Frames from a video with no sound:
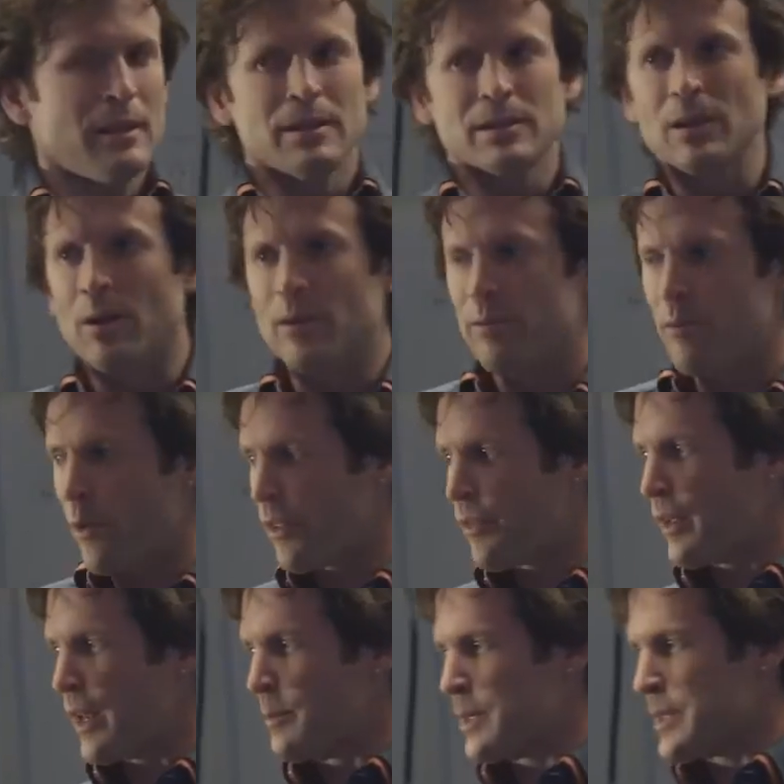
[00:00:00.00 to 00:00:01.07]
So fourth
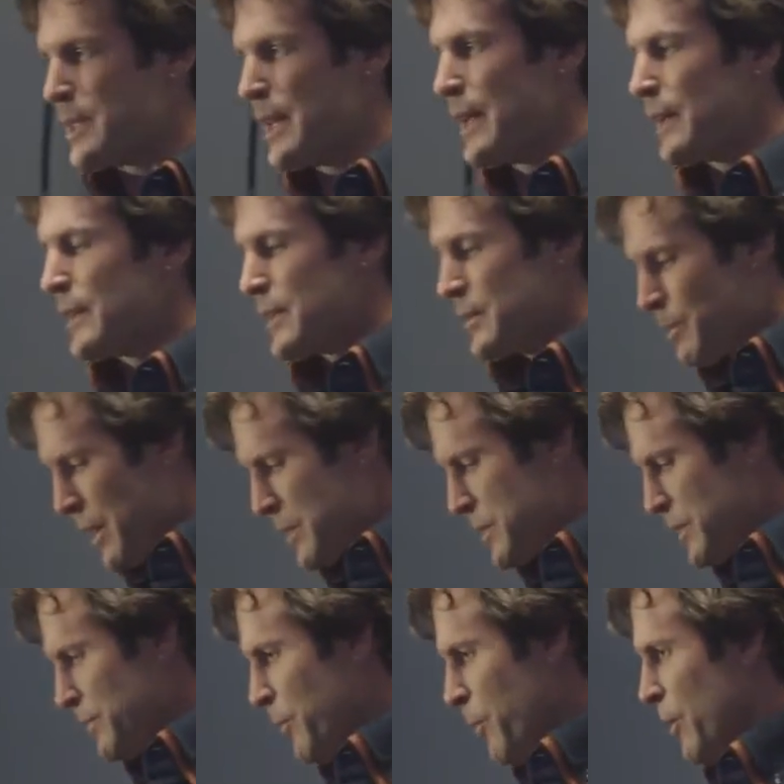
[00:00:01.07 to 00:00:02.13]
fatal mistake,
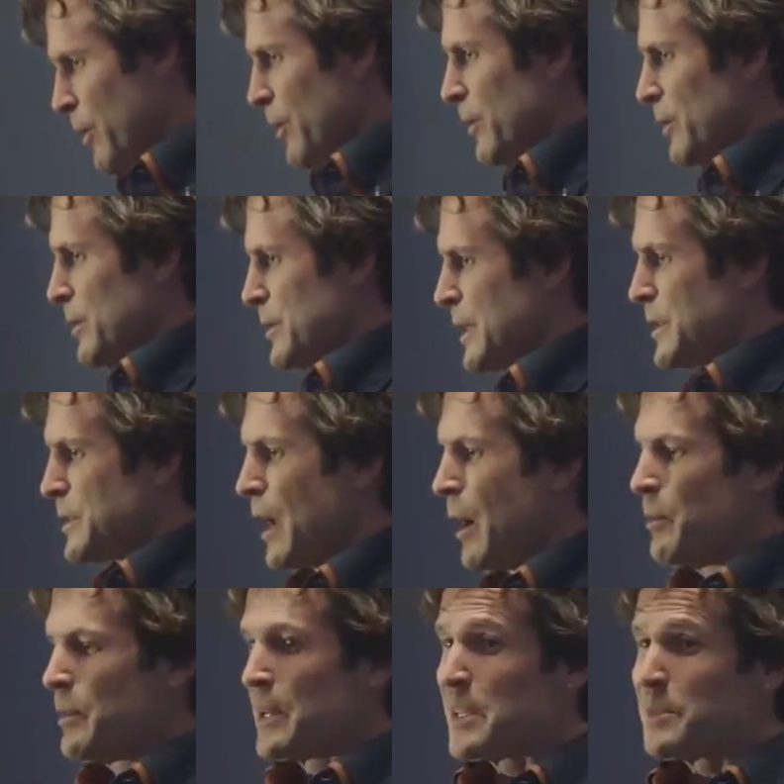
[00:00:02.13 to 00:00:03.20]
especially for earlier stage
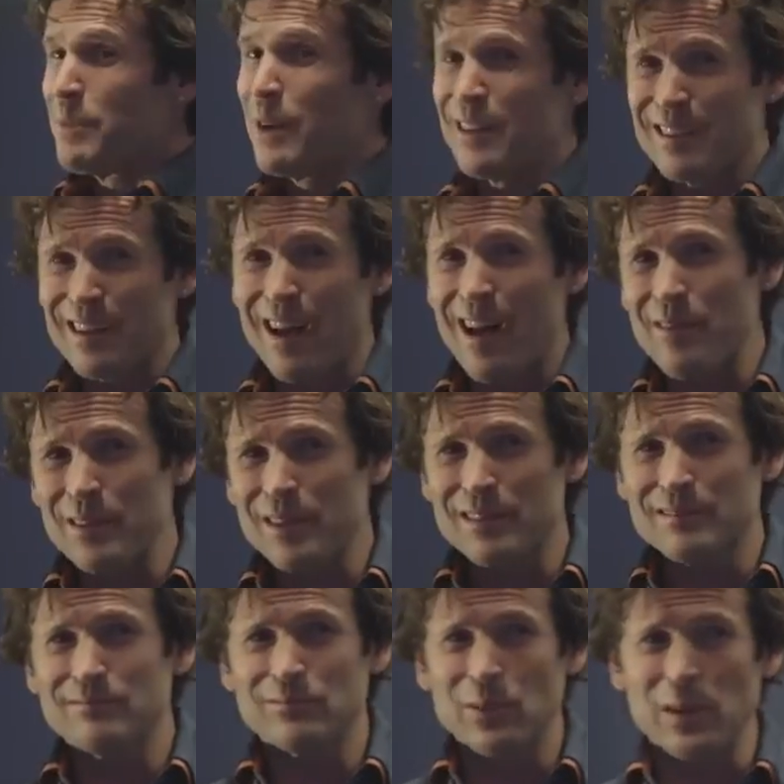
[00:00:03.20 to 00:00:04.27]
companies, but often
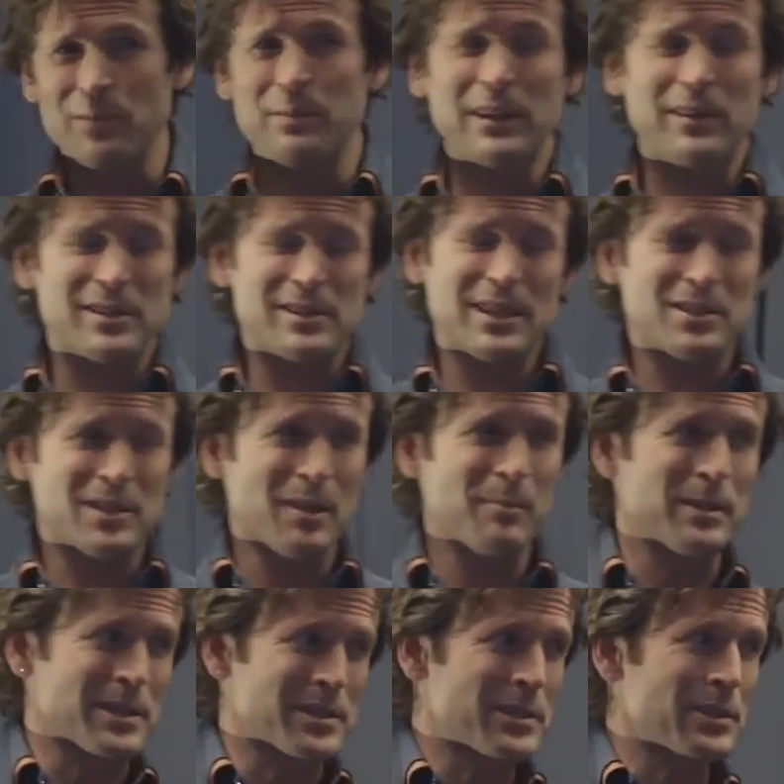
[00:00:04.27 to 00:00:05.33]
with bigger stage
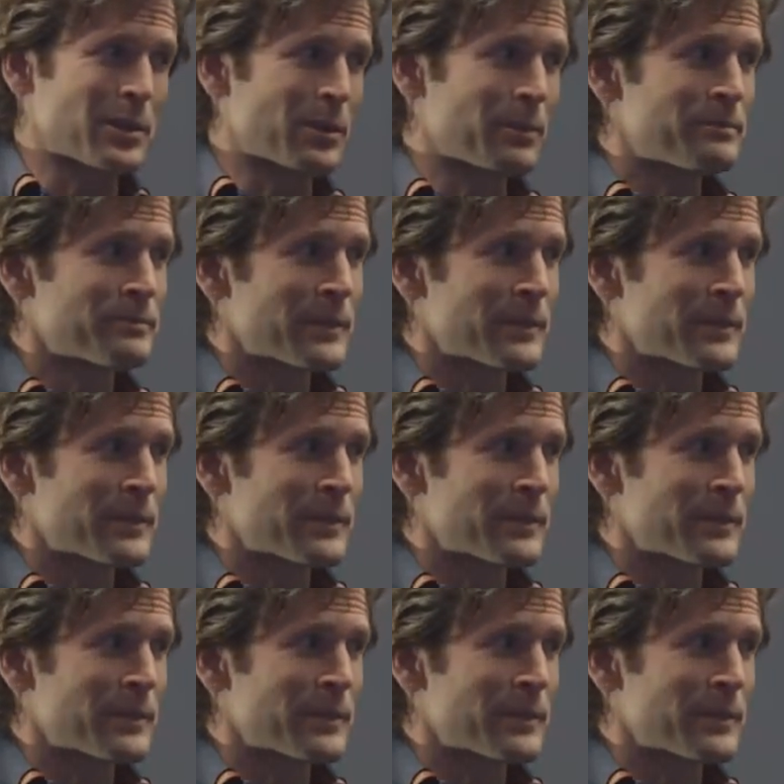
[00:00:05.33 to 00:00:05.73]
companies too,